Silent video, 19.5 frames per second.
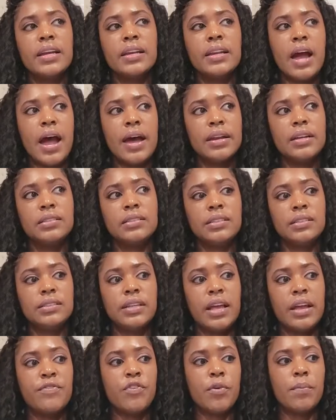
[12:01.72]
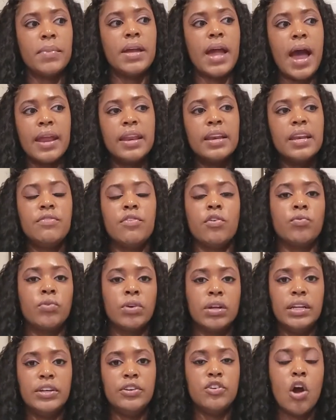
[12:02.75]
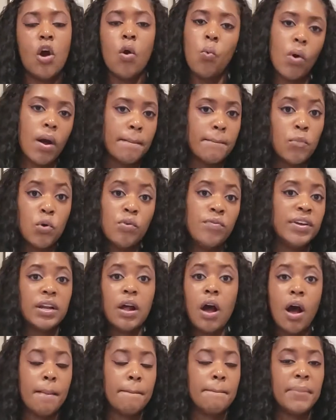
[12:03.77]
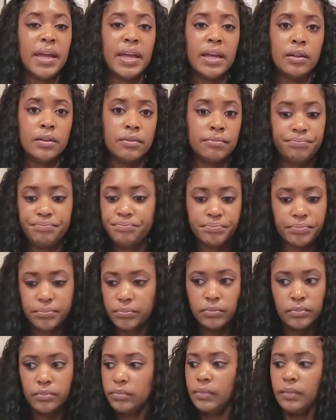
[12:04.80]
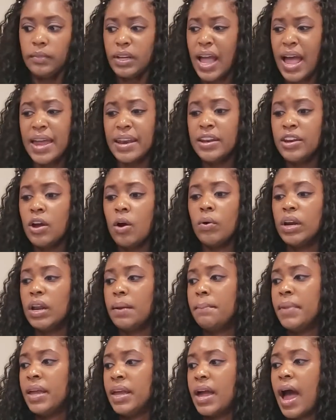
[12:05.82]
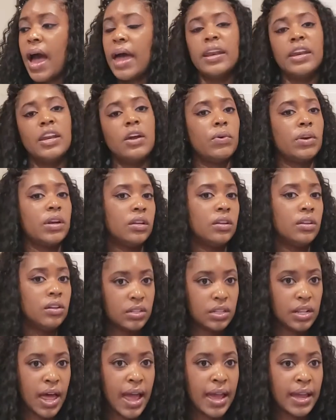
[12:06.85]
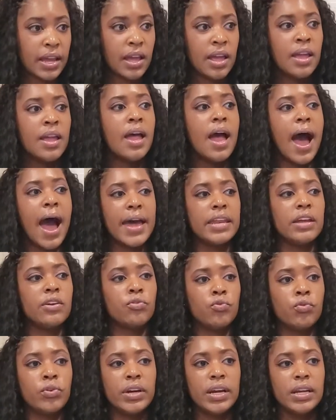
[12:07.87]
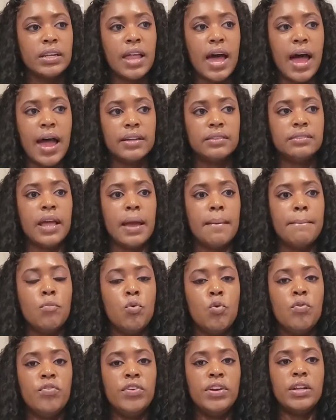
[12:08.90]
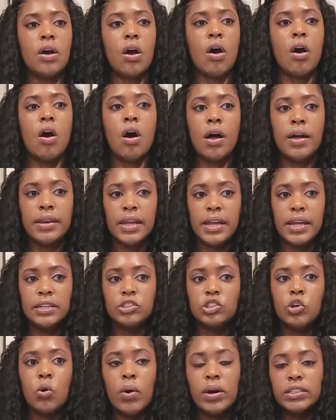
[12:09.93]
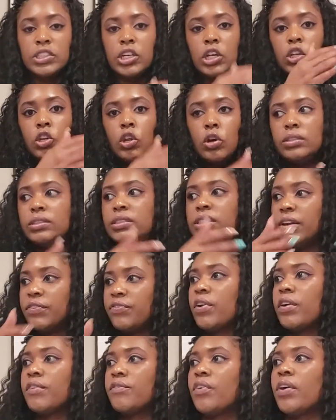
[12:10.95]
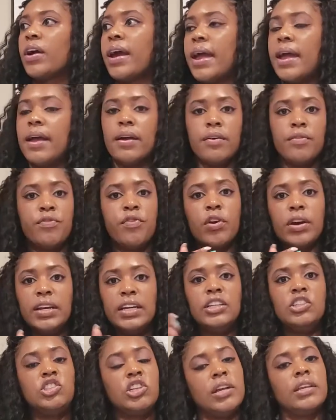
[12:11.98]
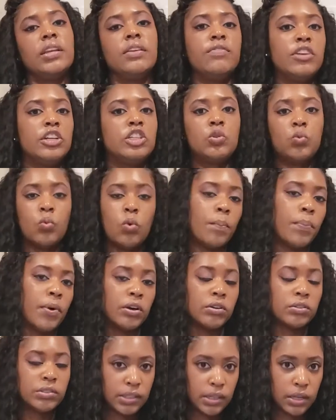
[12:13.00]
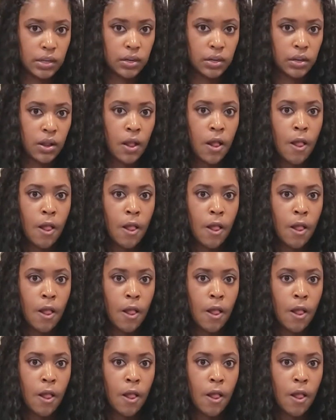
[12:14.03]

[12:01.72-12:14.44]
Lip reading: can honestly say for me, I didn't even really know what moving on meant. I didn't know what it meant. I didn't know what it looked like. I didn't realize that moving on is going to look different for each individual person.